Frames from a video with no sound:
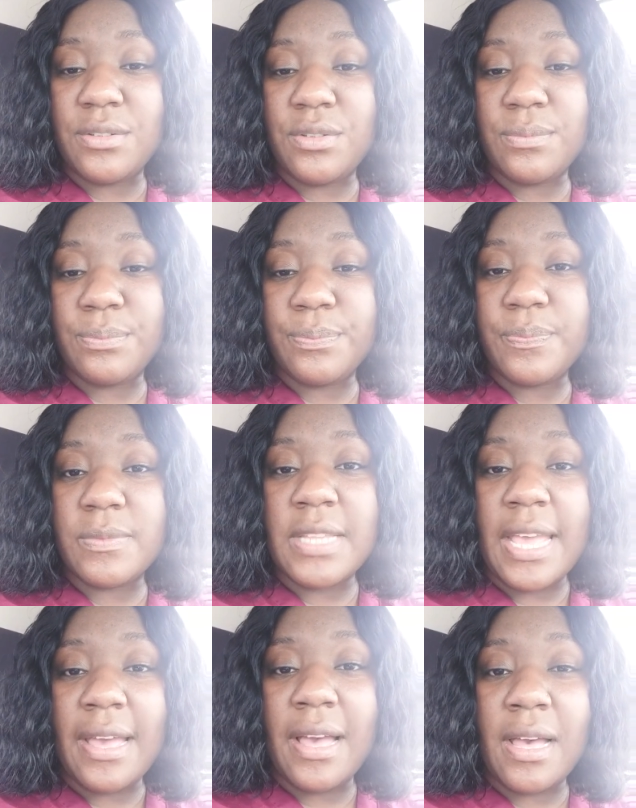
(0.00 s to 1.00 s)
may
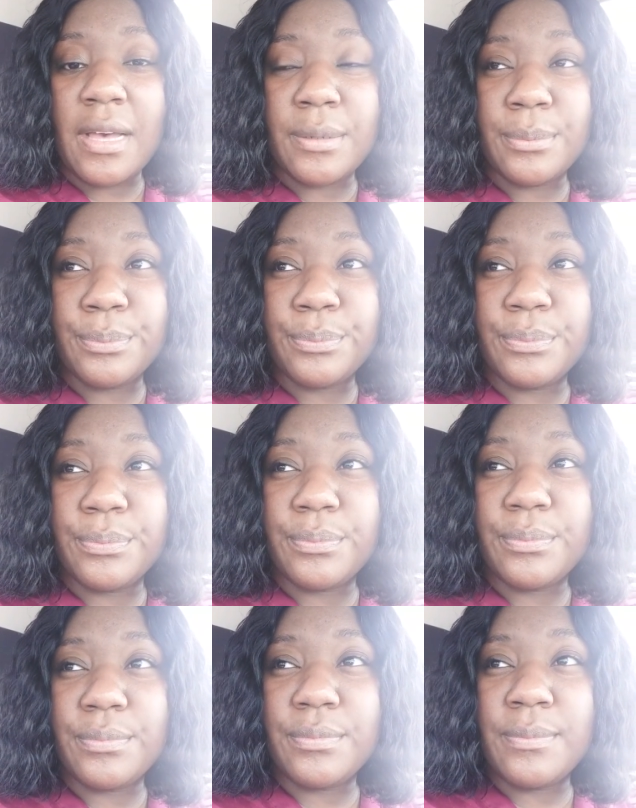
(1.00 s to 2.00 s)
talk about you or
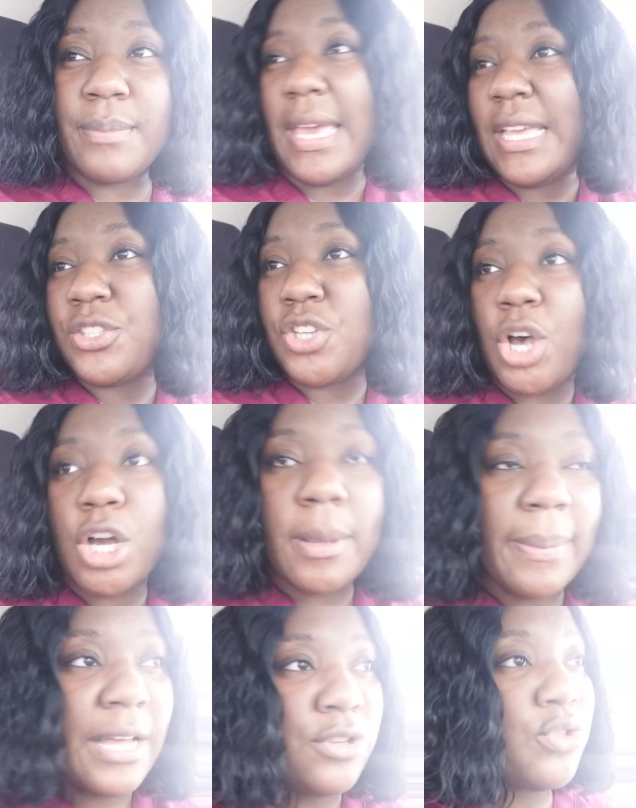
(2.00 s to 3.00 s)
whatever the case may be.
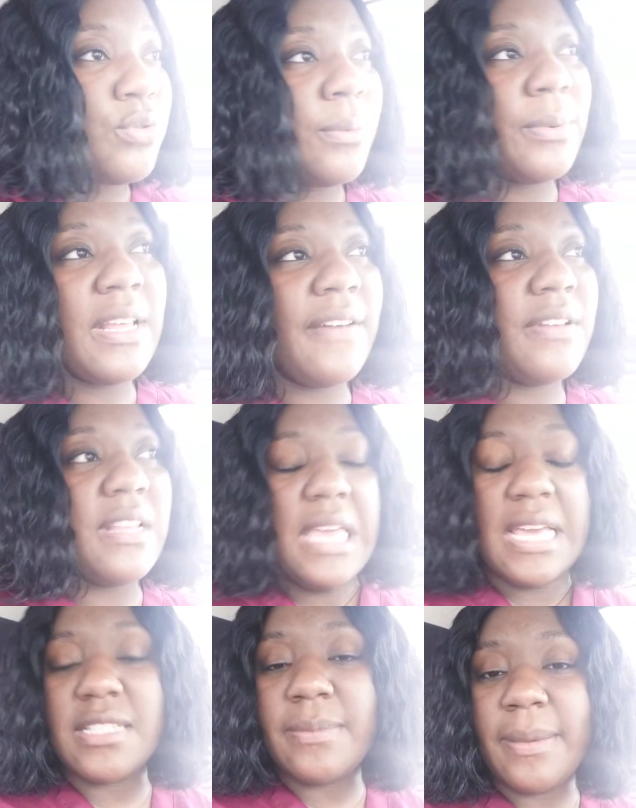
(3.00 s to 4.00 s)
Pray for them. And
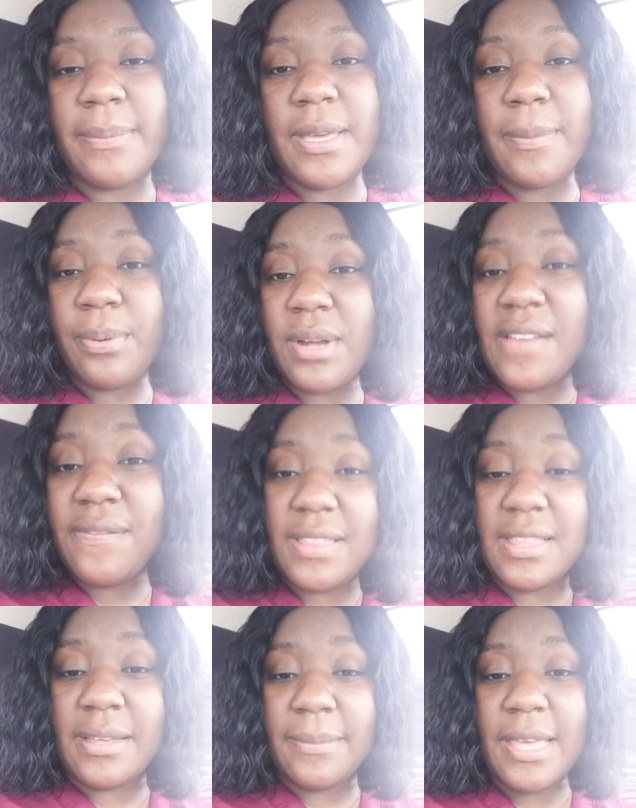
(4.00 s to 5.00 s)
you just keep it
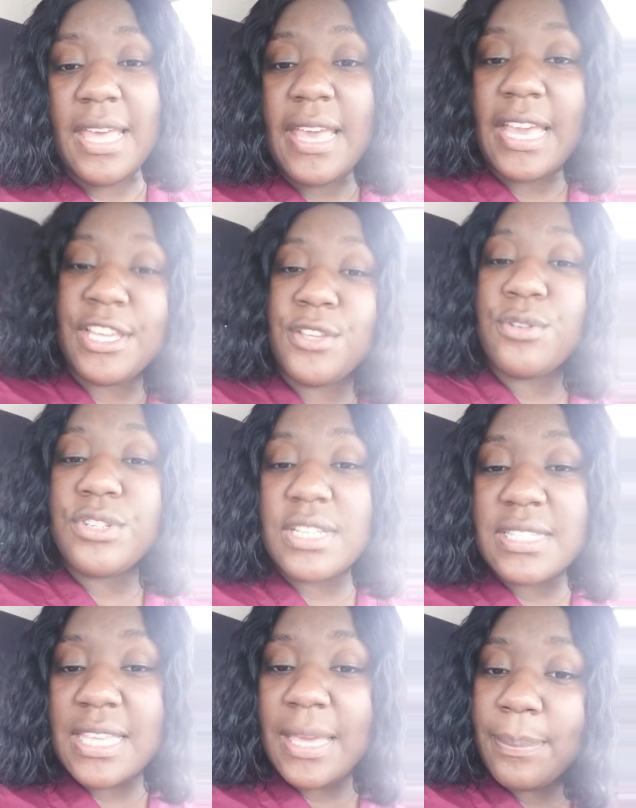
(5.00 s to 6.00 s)
moving. Don't stop your
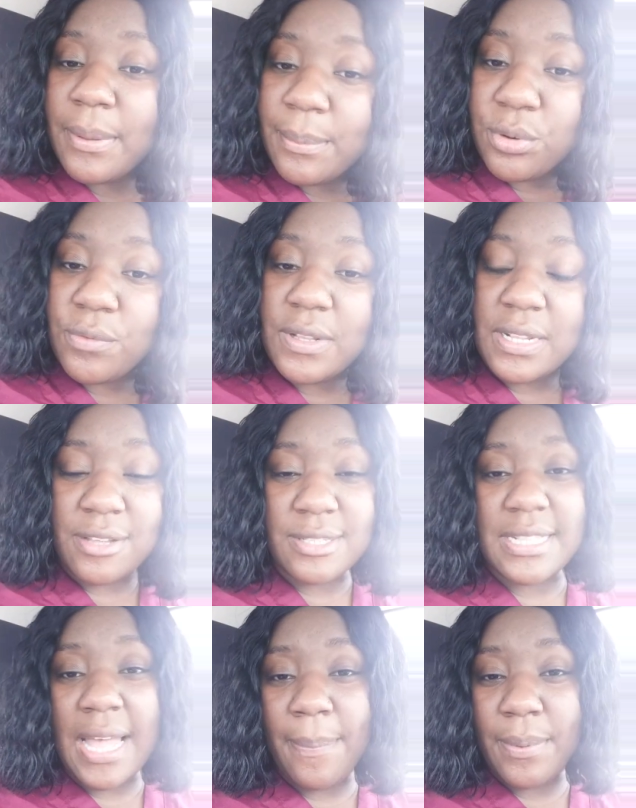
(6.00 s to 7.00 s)
blessings.
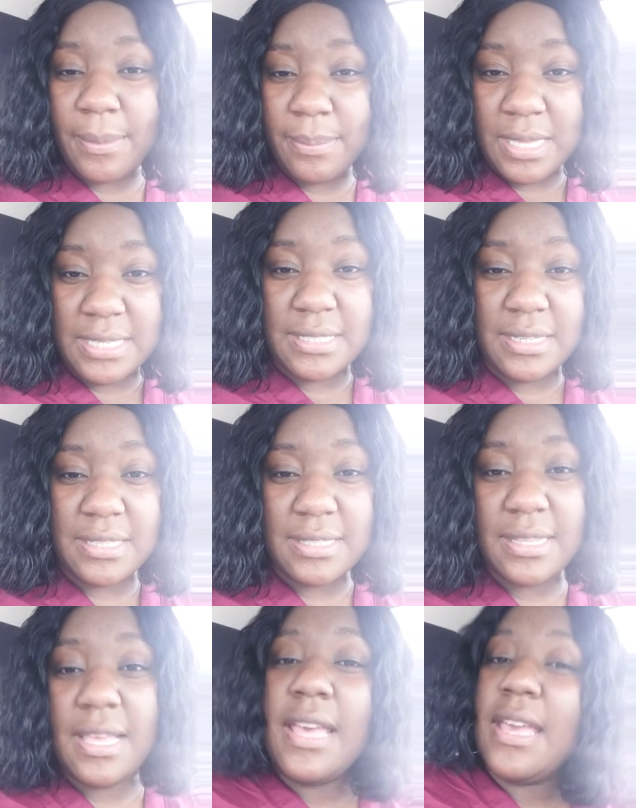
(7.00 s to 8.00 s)
You
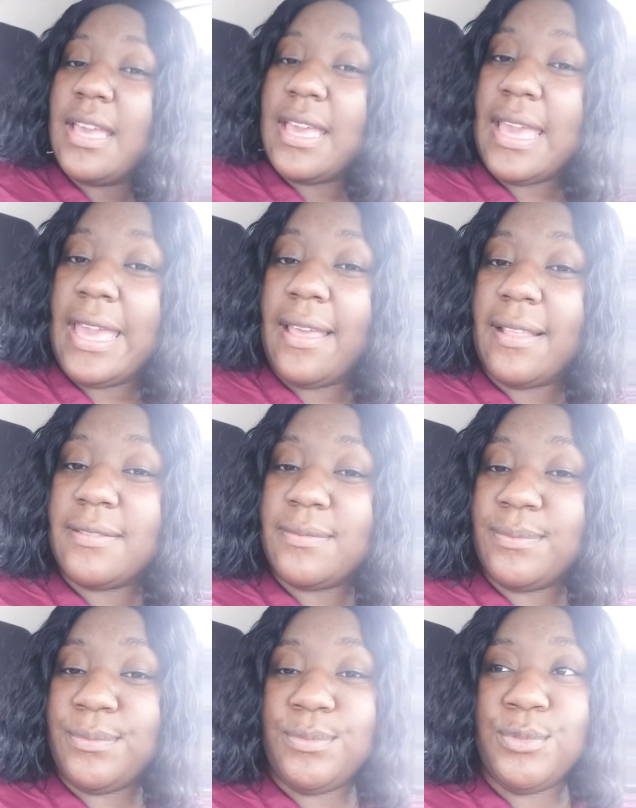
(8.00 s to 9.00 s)
just stay on the right
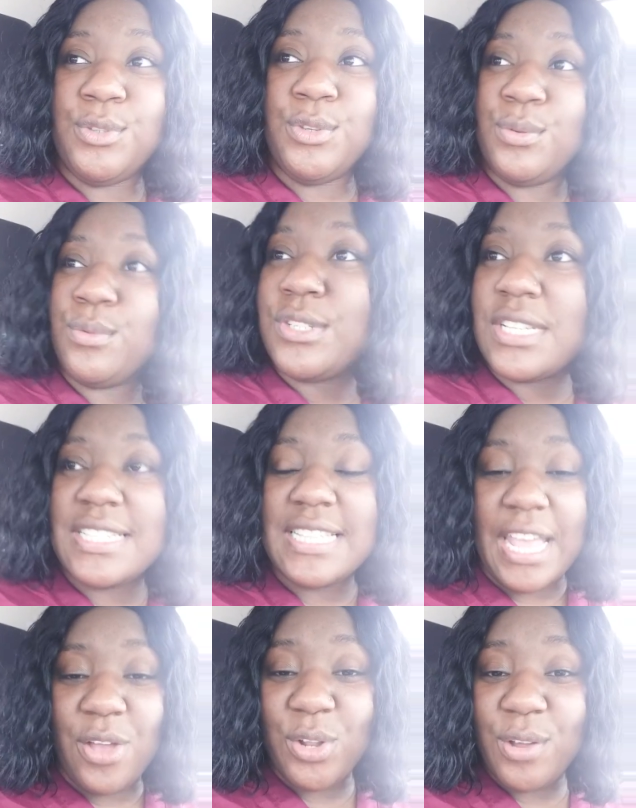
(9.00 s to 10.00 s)
path, stay on the right
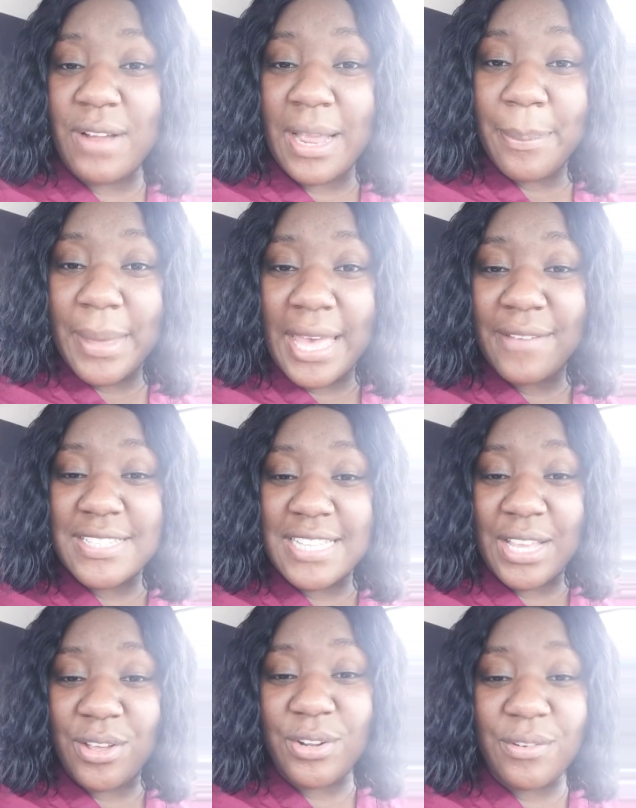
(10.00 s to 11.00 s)
course. Just know
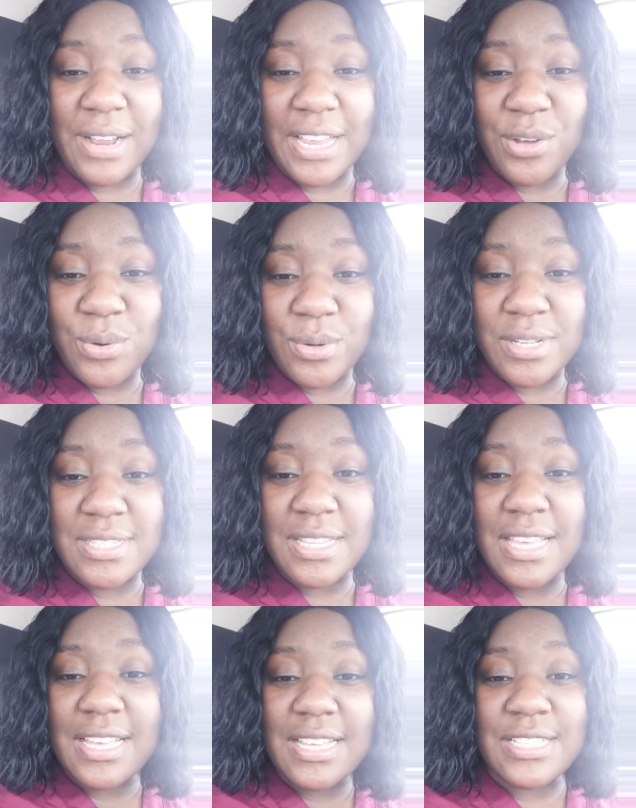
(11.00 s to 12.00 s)
that God
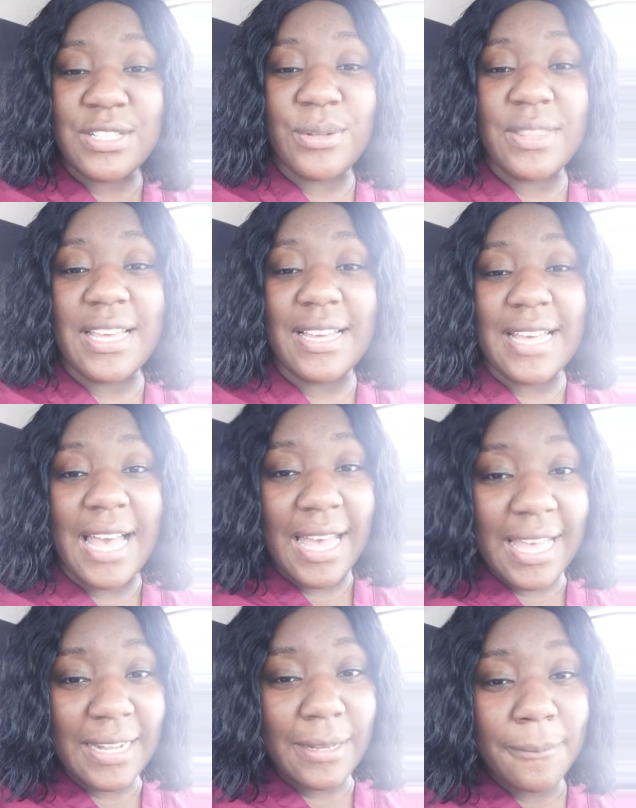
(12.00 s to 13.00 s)
is always
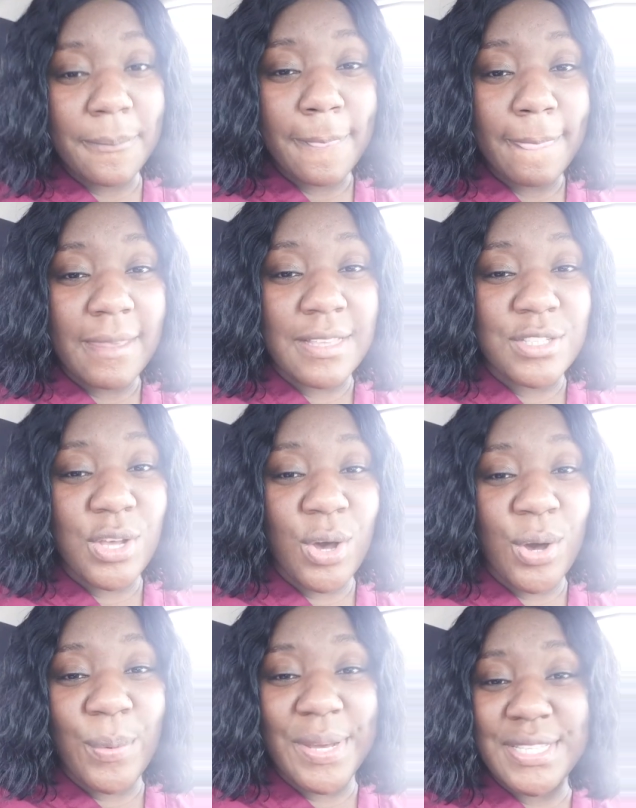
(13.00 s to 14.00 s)
there. And when you don't have
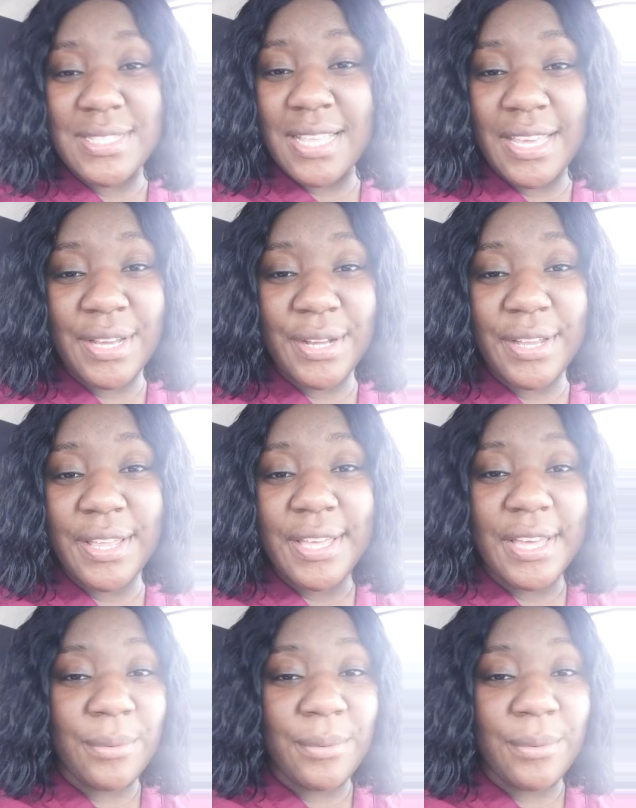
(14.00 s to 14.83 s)
no one, he's always